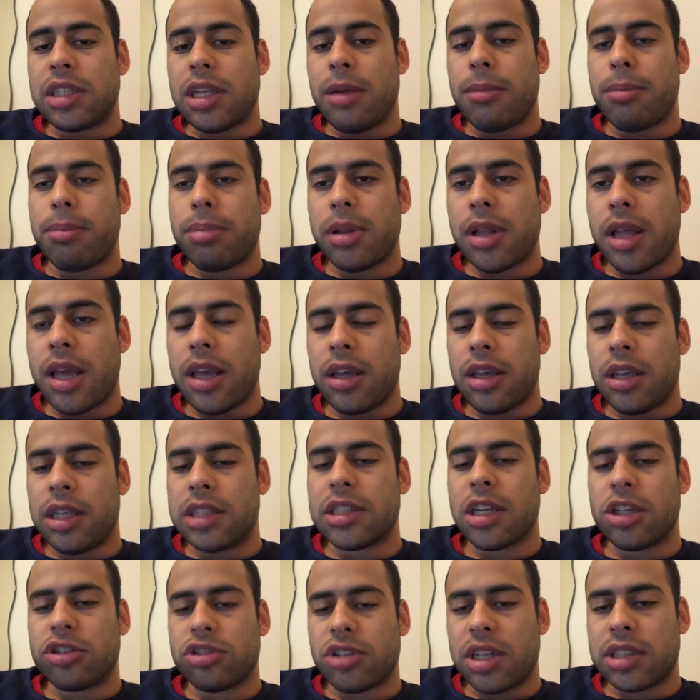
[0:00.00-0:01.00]
he
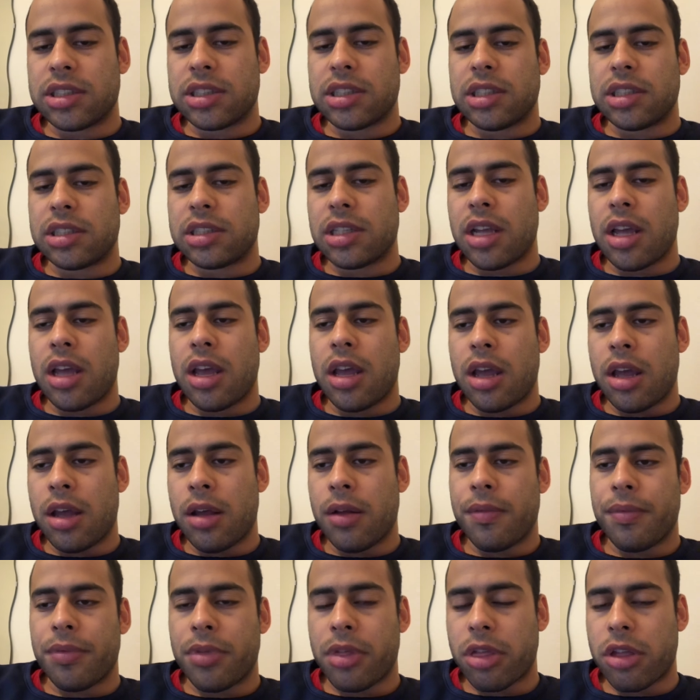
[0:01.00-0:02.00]
suggests
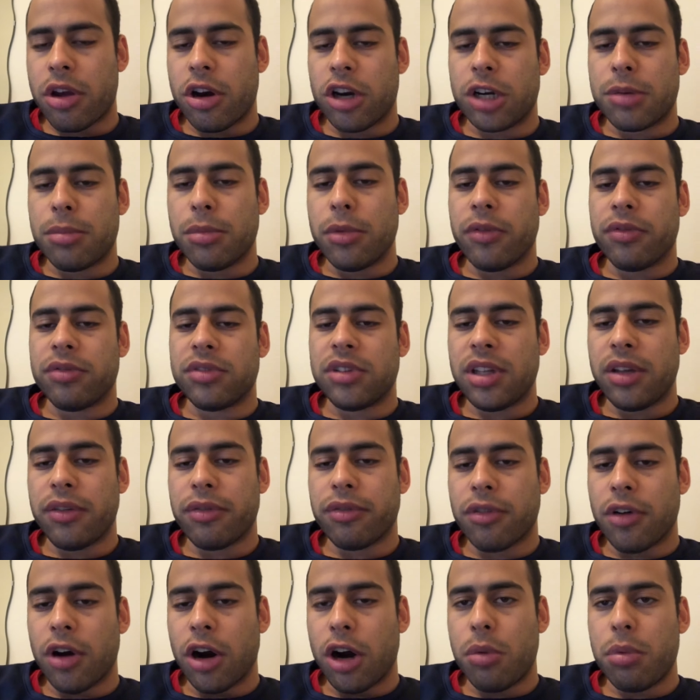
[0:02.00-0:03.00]
third move
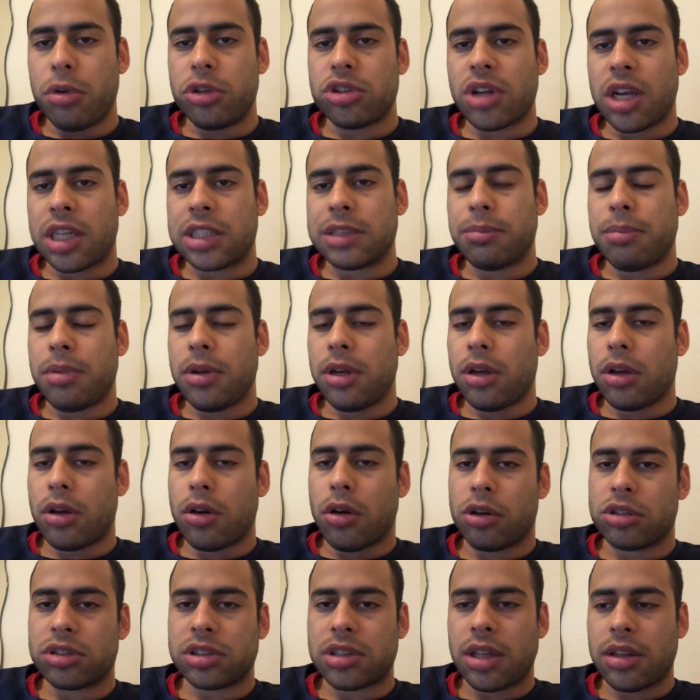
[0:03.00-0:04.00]
d4, which has been
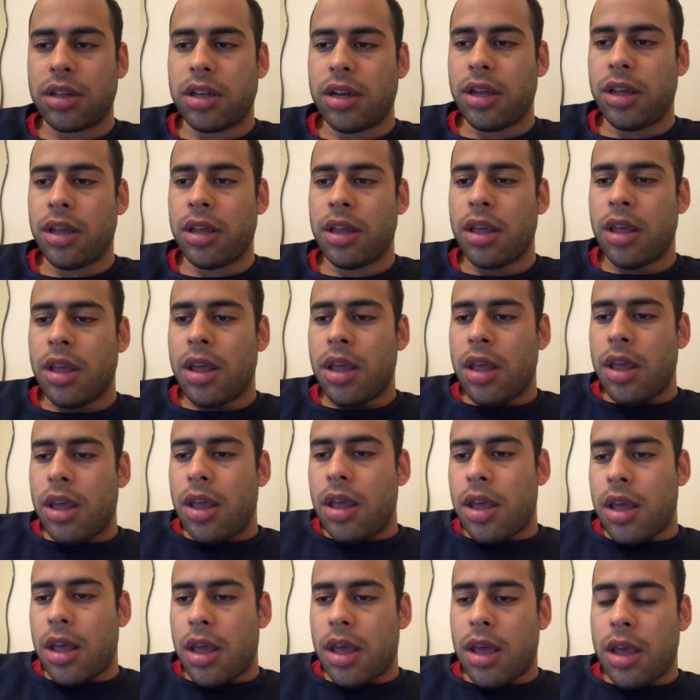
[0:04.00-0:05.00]
constantly
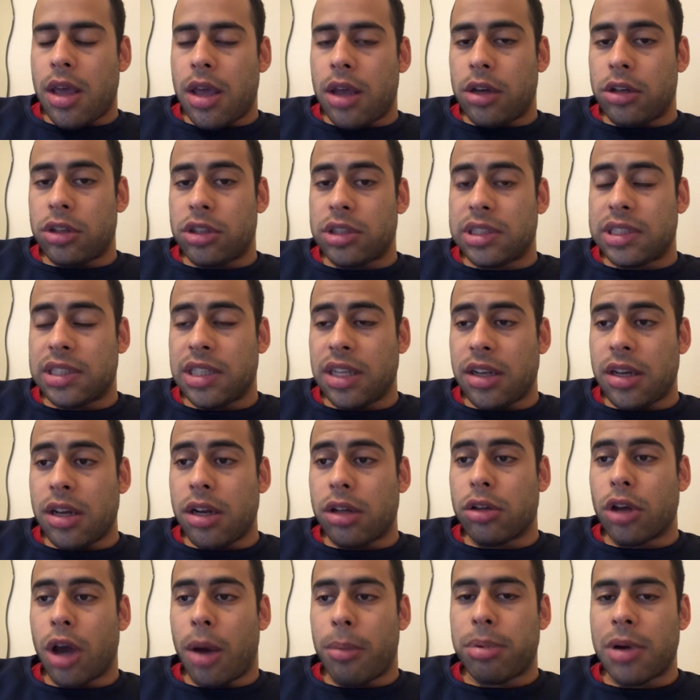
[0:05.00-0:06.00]
seen in
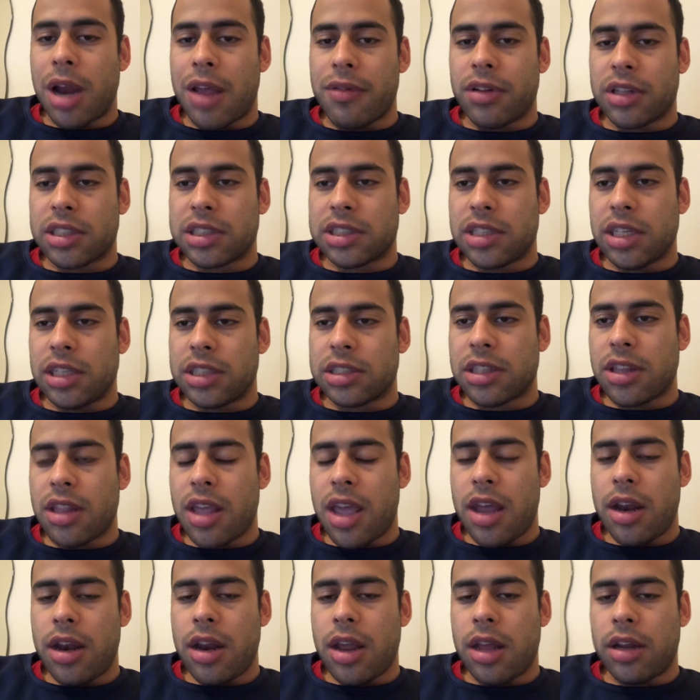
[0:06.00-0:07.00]
top levels since
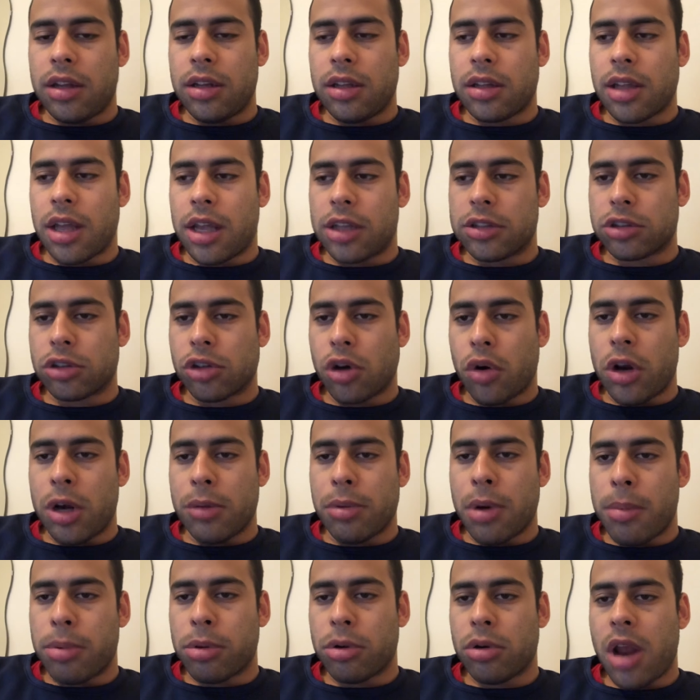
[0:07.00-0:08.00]
then, and it has grown in
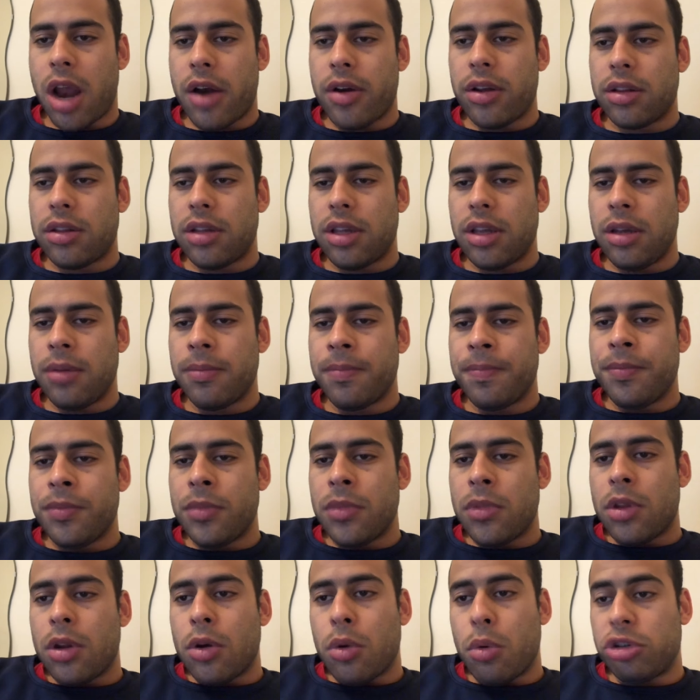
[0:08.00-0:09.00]
popularity,
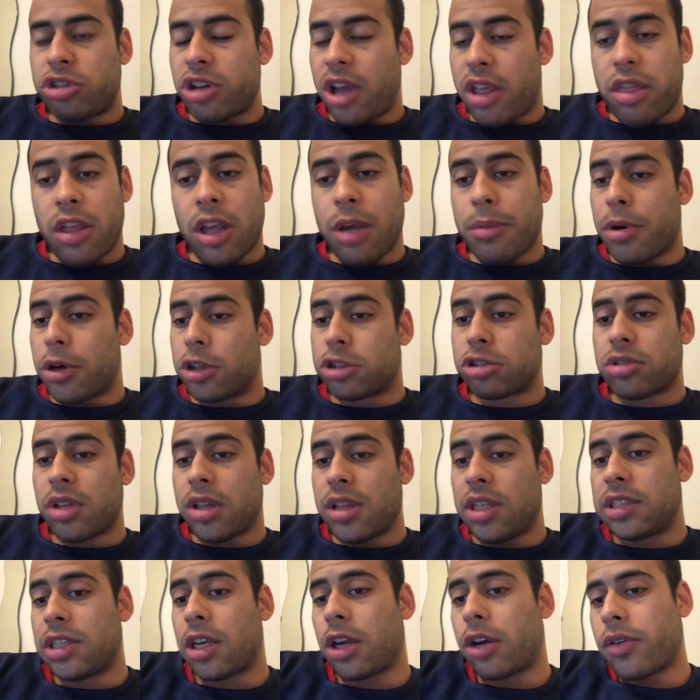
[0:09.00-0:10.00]
which I think personally
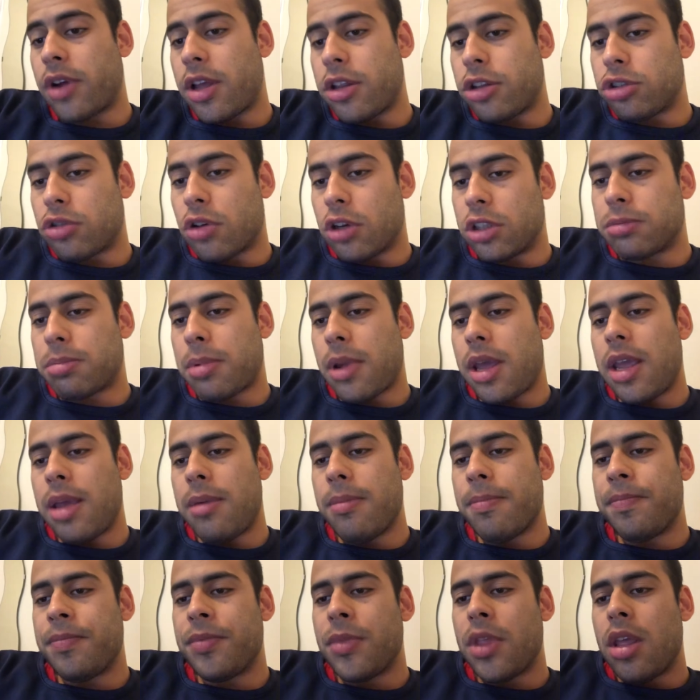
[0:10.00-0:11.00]
is a great choice by
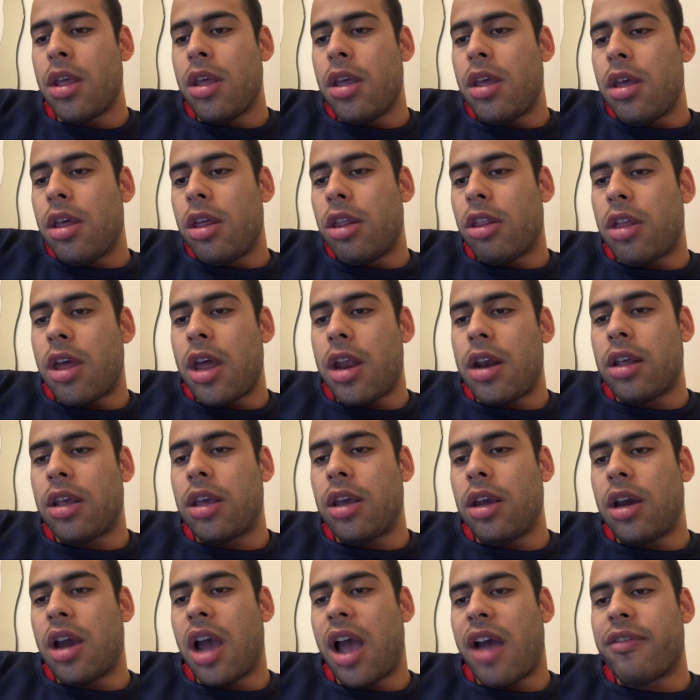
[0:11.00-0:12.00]
him. Then he
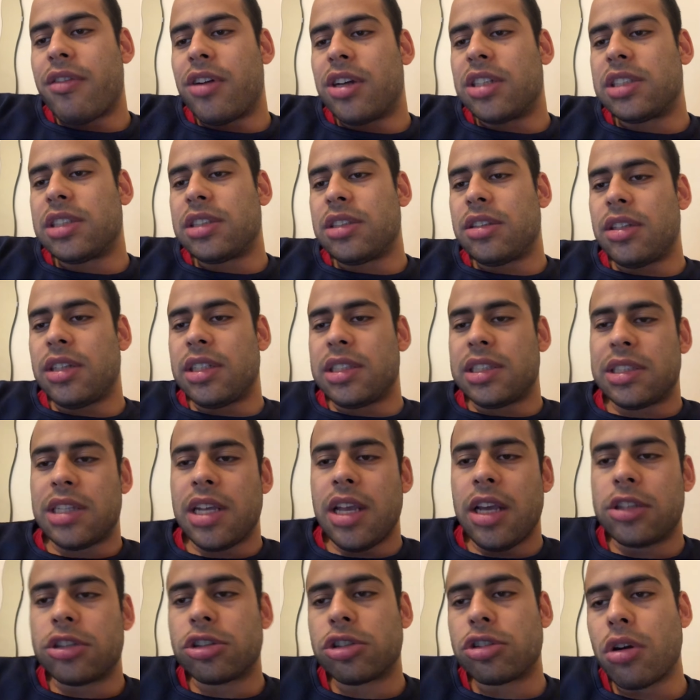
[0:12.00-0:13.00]
covers
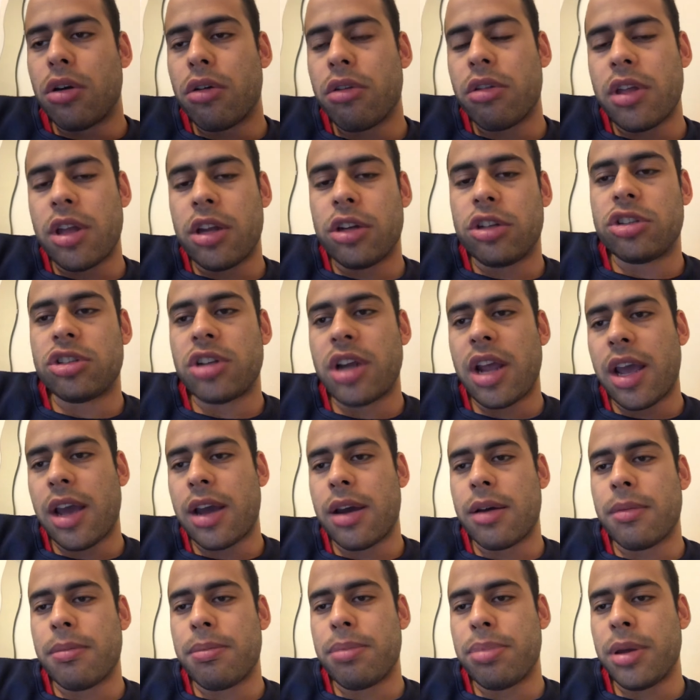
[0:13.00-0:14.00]
d6, so the Czech
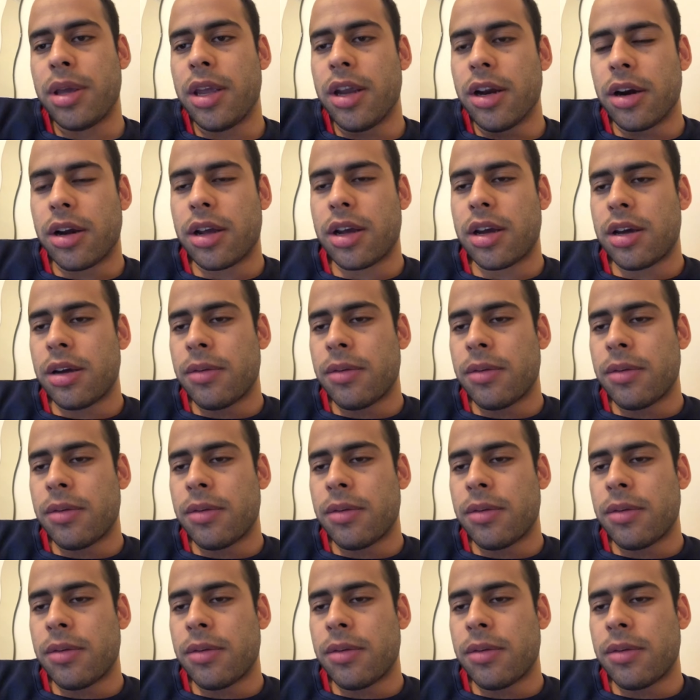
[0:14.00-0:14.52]
Pirk,